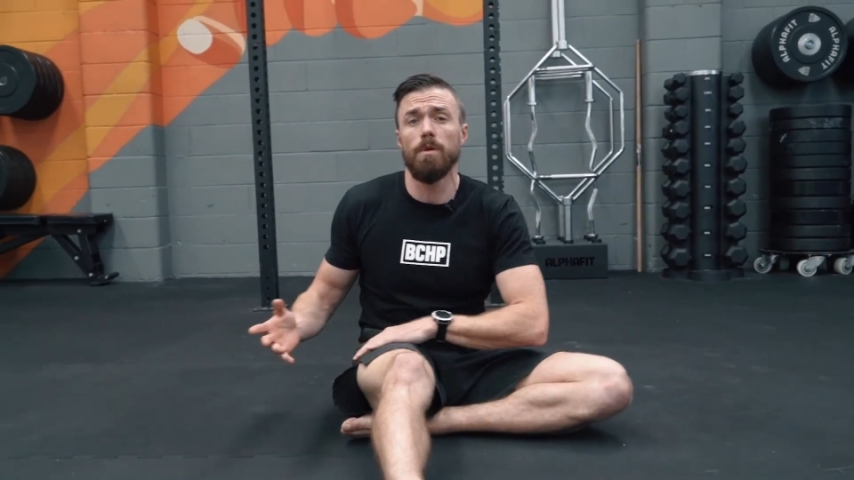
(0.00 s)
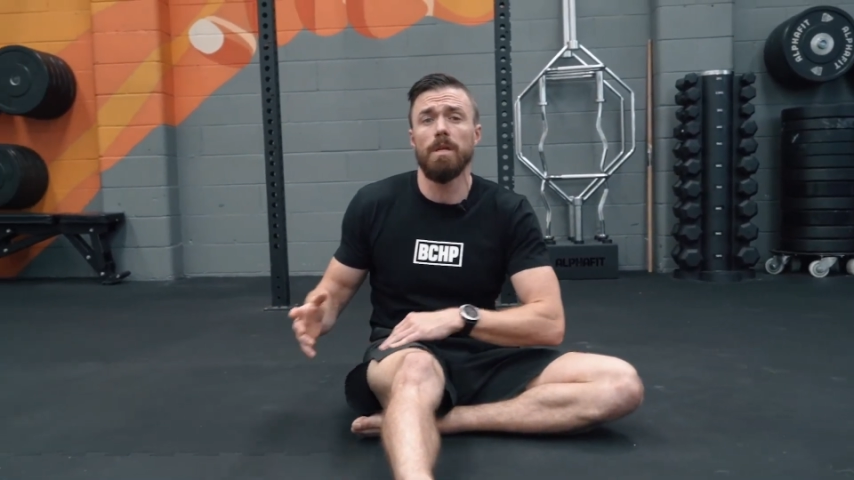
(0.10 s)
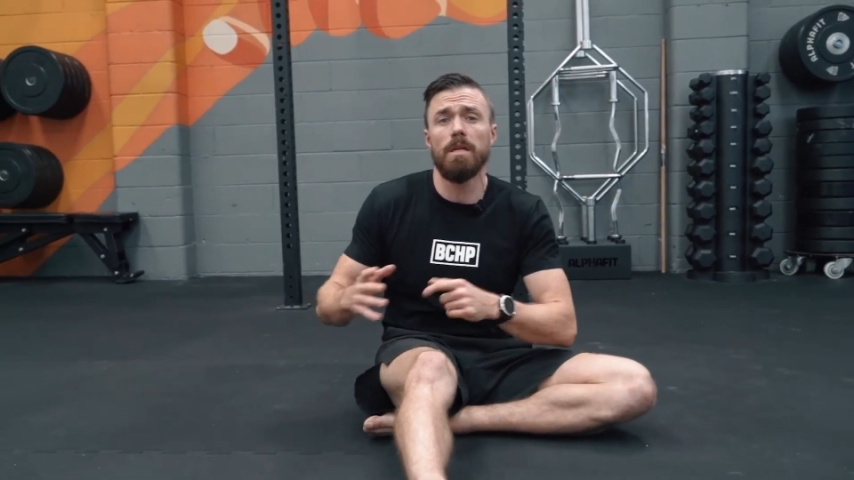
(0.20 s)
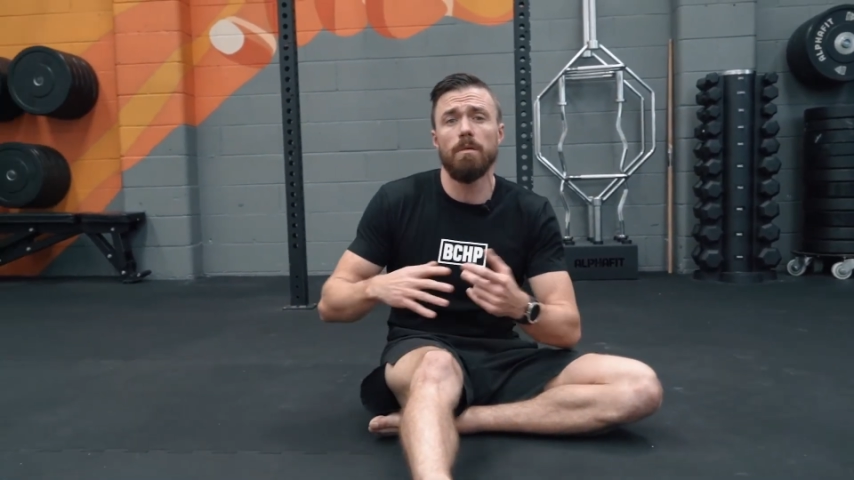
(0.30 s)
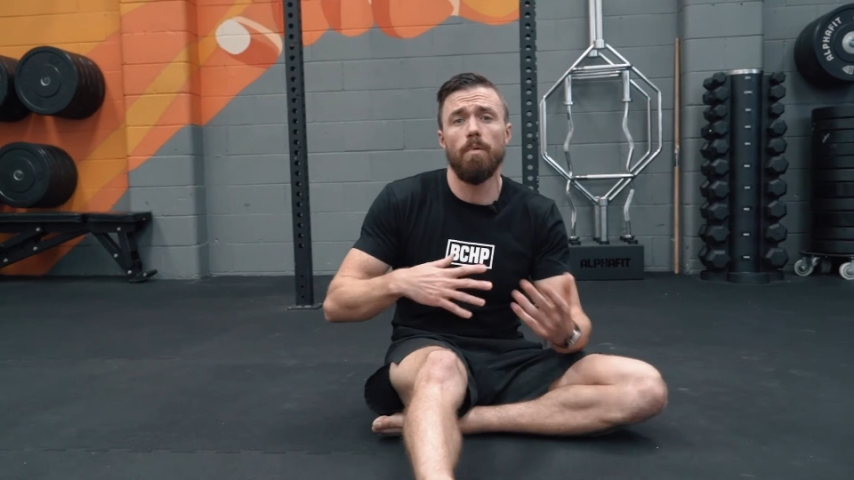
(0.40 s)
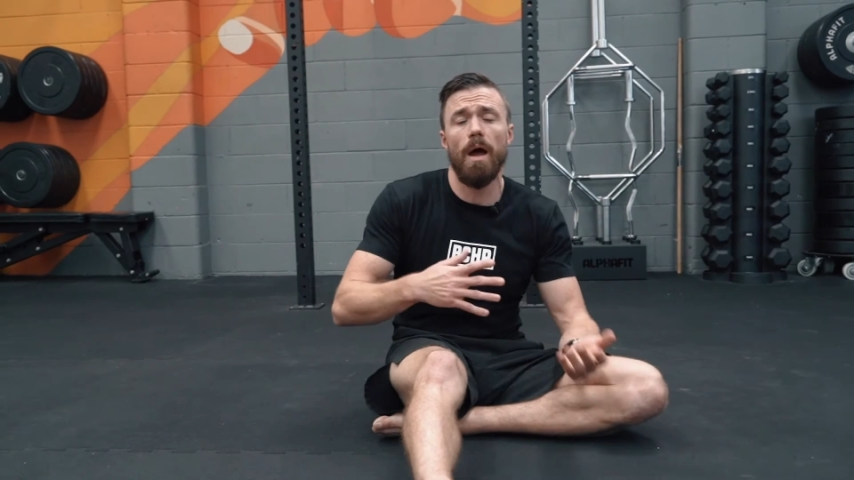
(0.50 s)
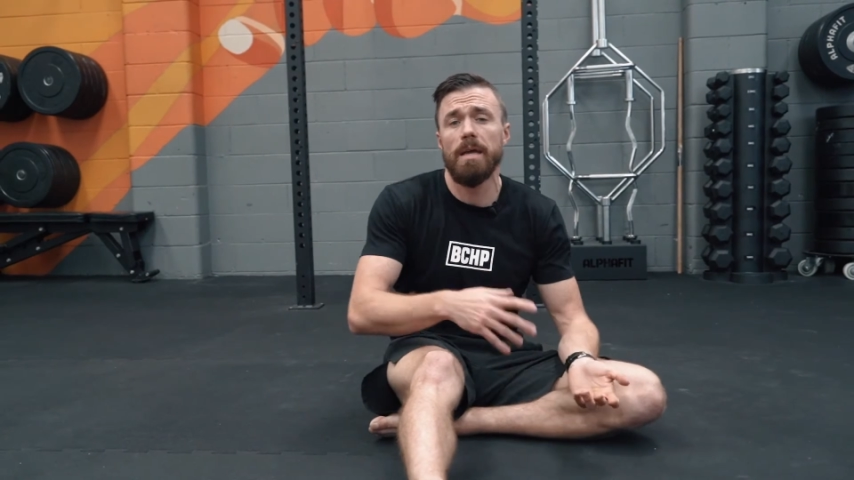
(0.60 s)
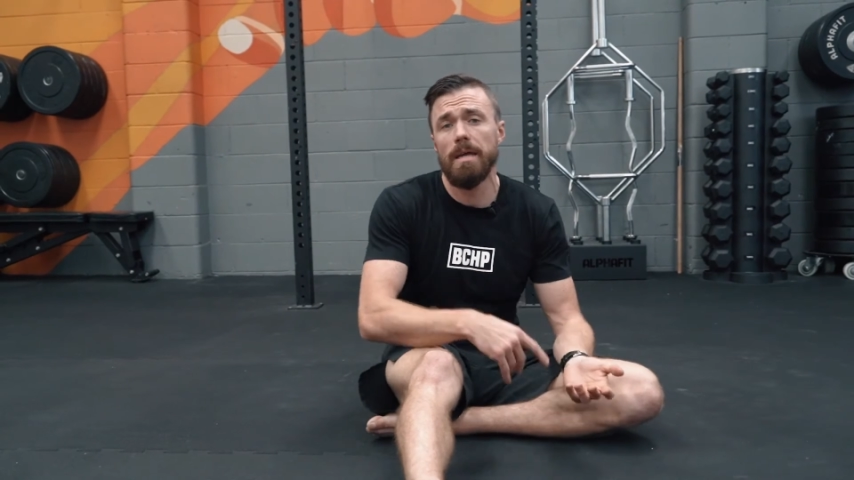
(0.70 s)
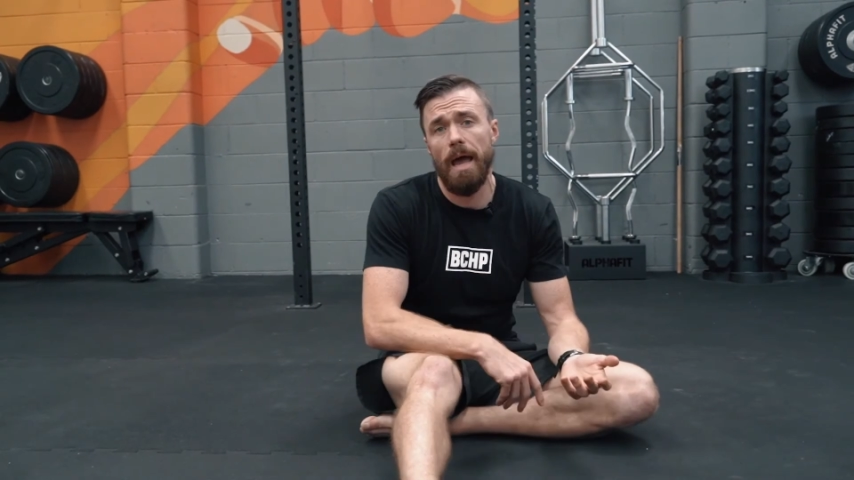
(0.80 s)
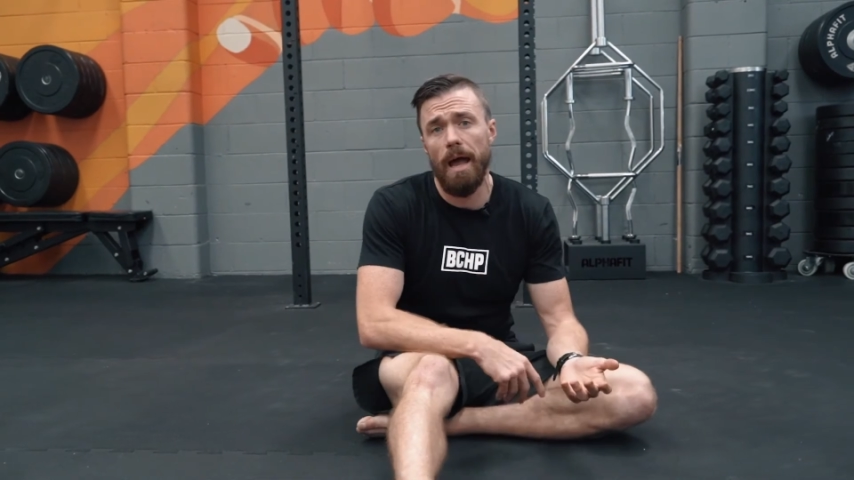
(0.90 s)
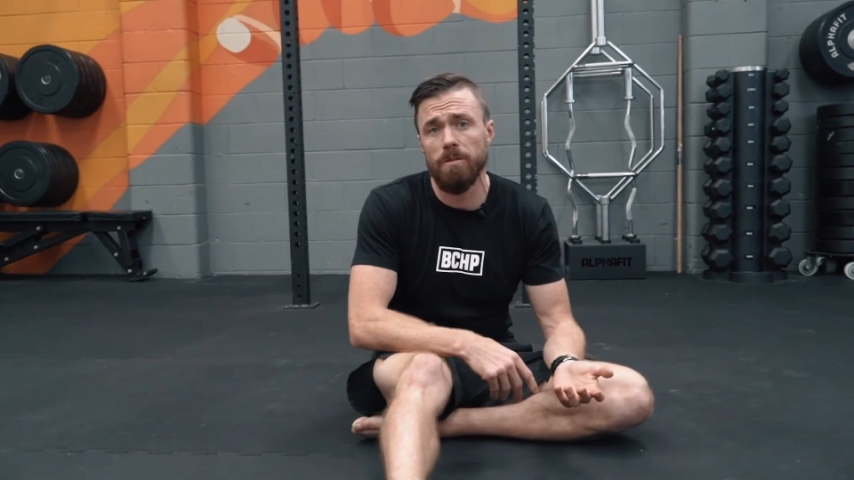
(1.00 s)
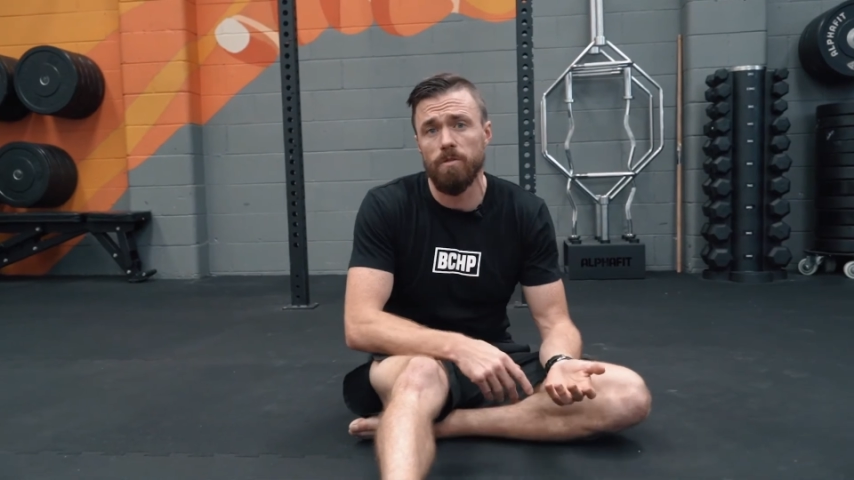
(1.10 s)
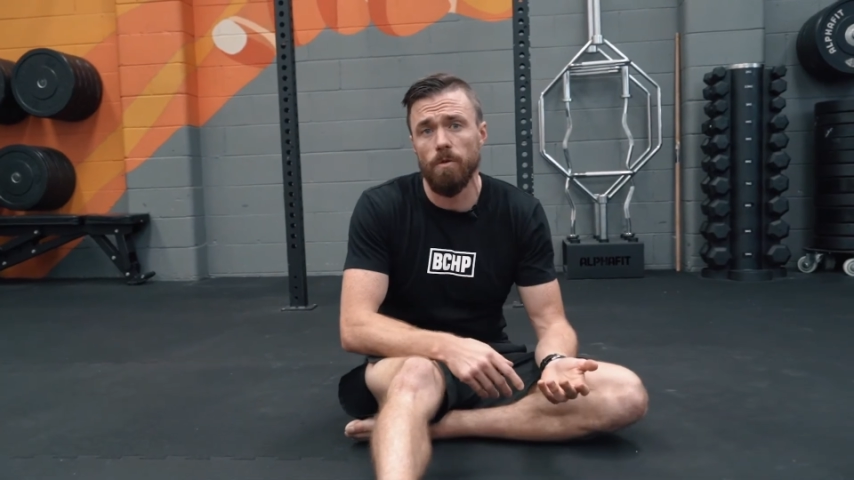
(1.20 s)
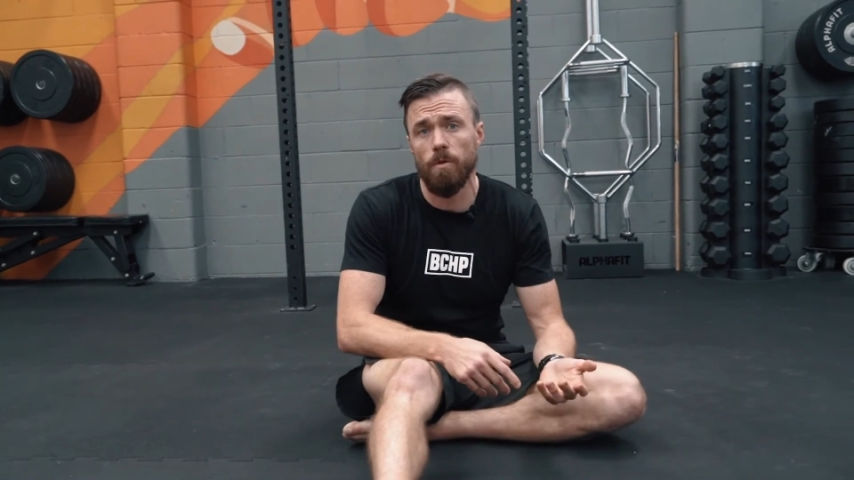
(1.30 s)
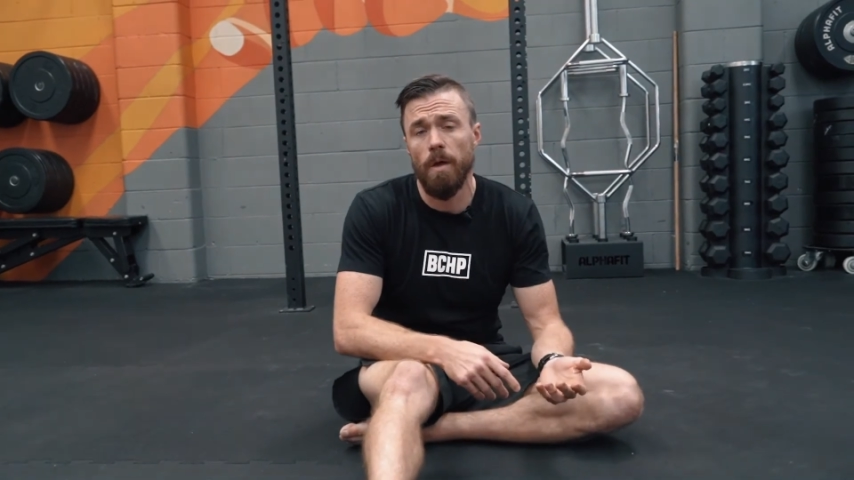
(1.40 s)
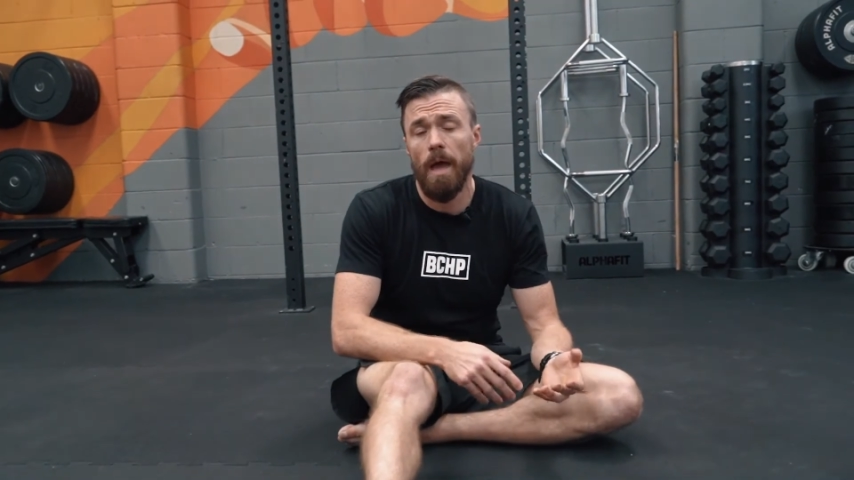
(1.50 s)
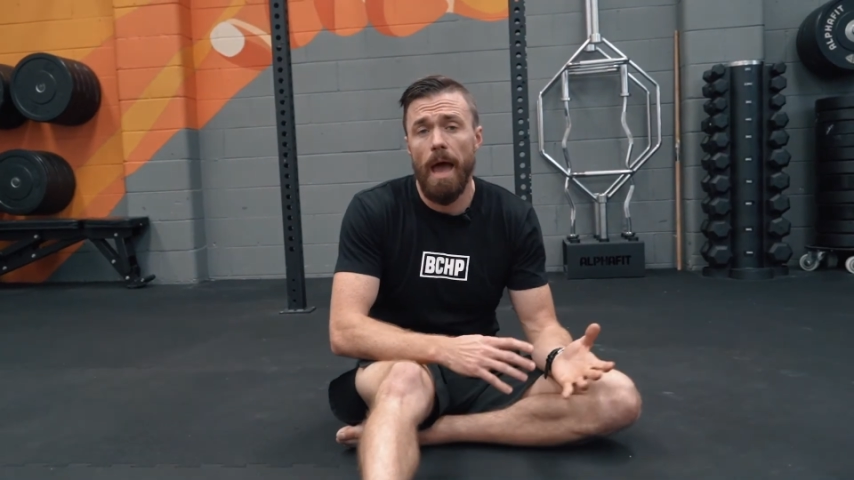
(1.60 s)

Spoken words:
you need to break it out to